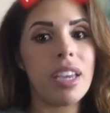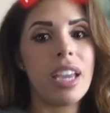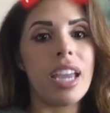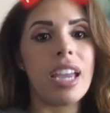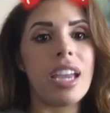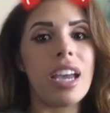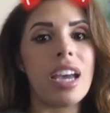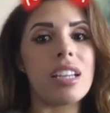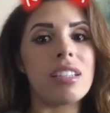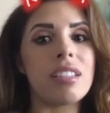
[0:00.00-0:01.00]

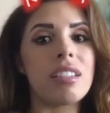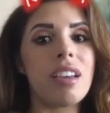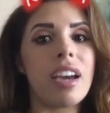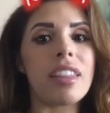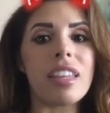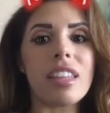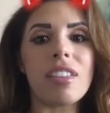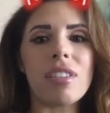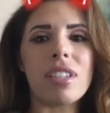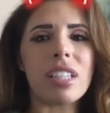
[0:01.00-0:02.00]
And I think
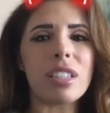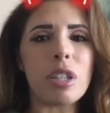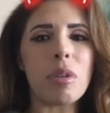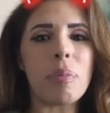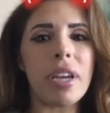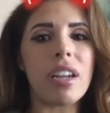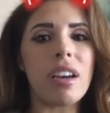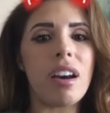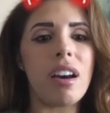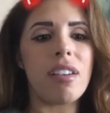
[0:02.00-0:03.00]
there is a little bit
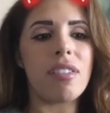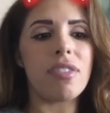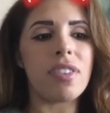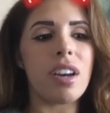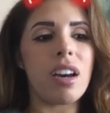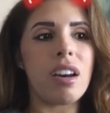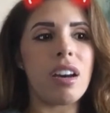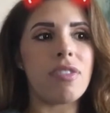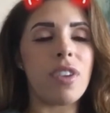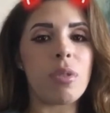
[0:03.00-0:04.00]
of
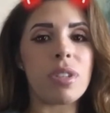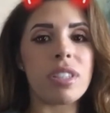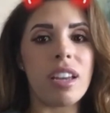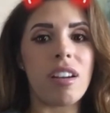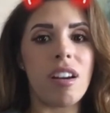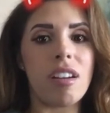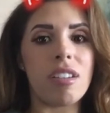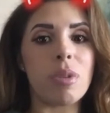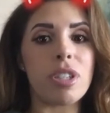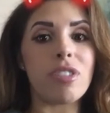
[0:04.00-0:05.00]
folks that are
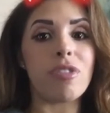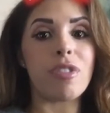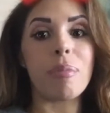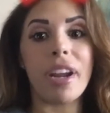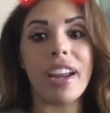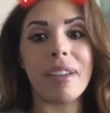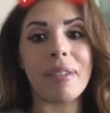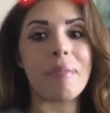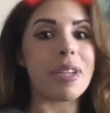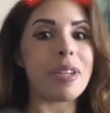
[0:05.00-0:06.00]
switching from brand name
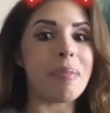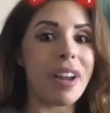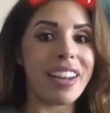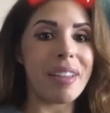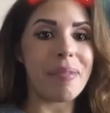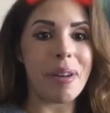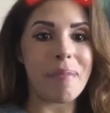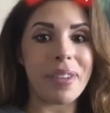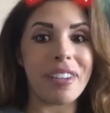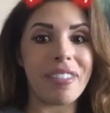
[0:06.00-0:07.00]
company to brand name
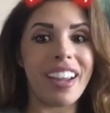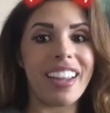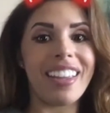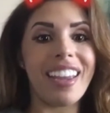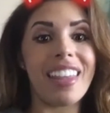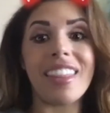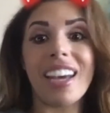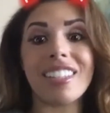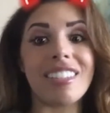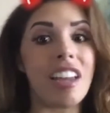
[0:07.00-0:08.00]
company, right? And
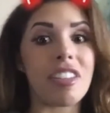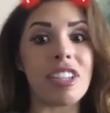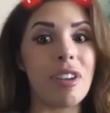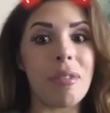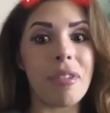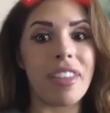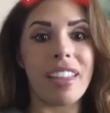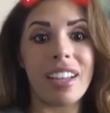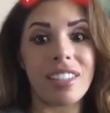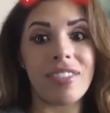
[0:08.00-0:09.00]
that's nothing's wrong with that.
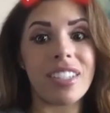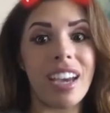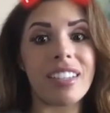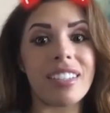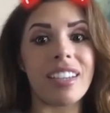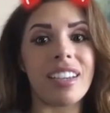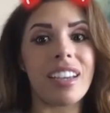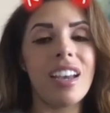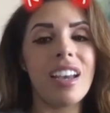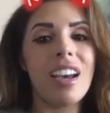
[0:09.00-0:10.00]
That's fantastic.
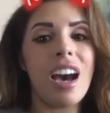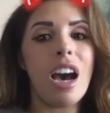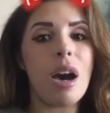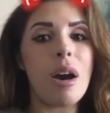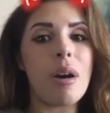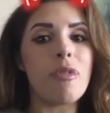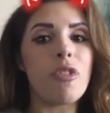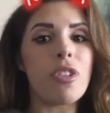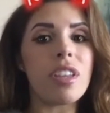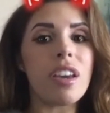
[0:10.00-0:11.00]
For
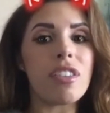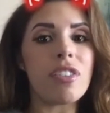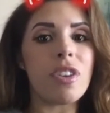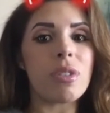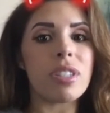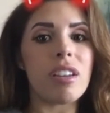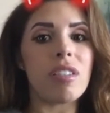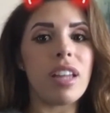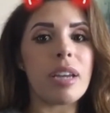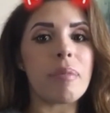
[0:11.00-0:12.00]
the other folks that are
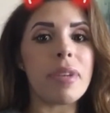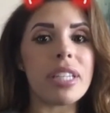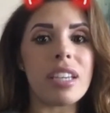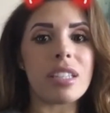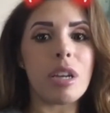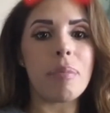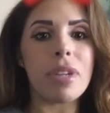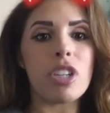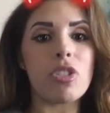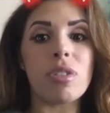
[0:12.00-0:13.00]
like mid-sized
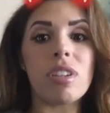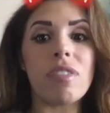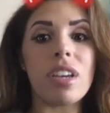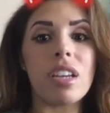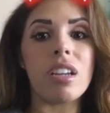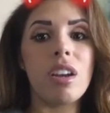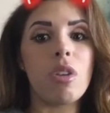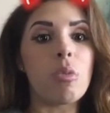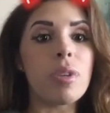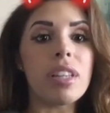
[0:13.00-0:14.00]
companies or even
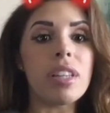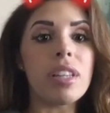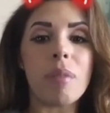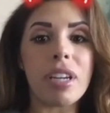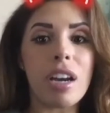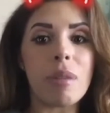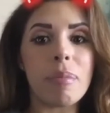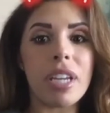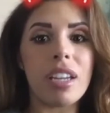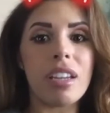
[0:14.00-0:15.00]
really up and
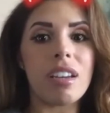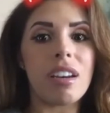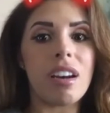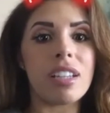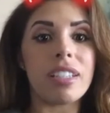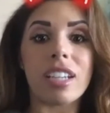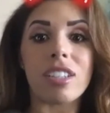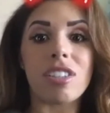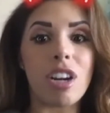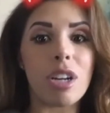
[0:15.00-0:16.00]
coming tech
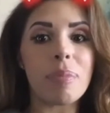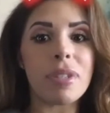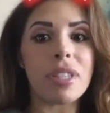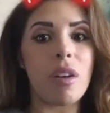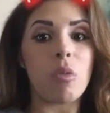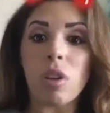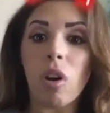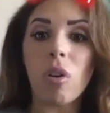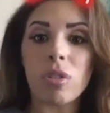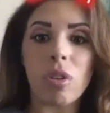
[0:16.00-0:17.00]
startups that
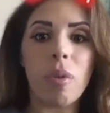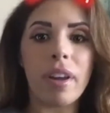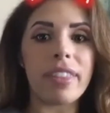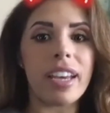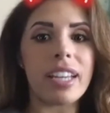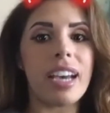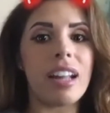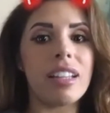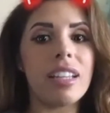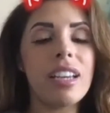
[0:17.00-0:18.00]
also want that
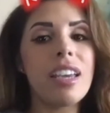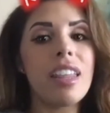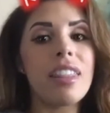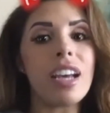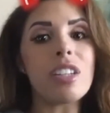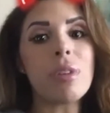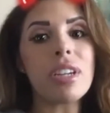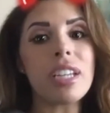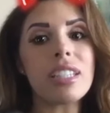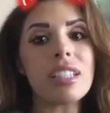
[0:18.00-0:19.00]
talent, that's where it
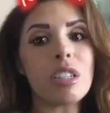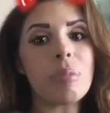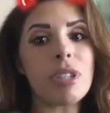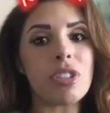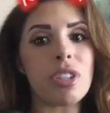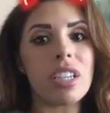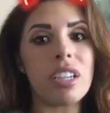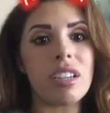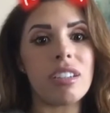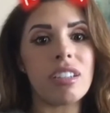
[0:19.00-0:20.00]
gets a little bit
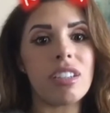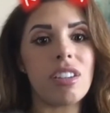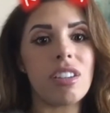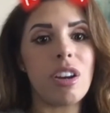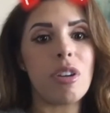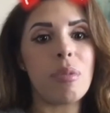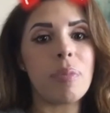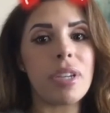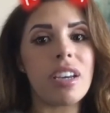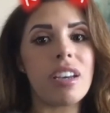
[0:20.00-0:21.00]
trickier,
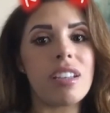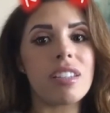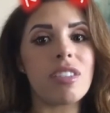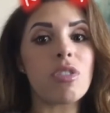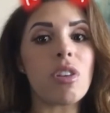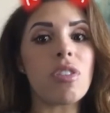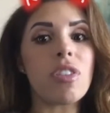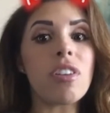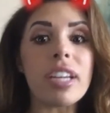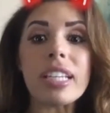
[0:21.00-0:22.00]
because there
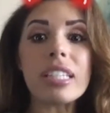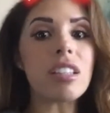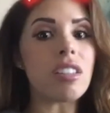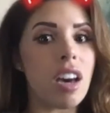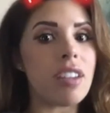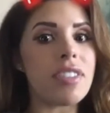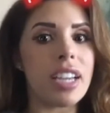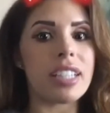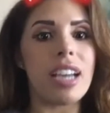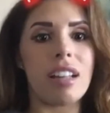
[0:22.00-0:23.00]
is a lot of tech
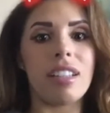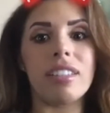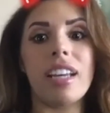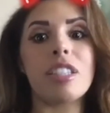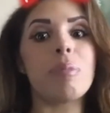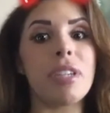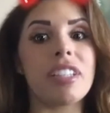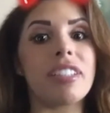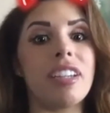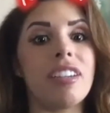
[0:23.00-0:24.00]
talent. Let's be
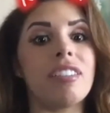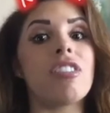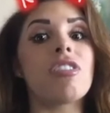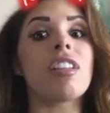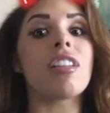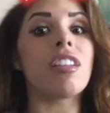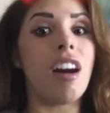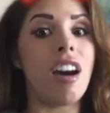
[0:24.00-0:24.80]
clear, there's a lot.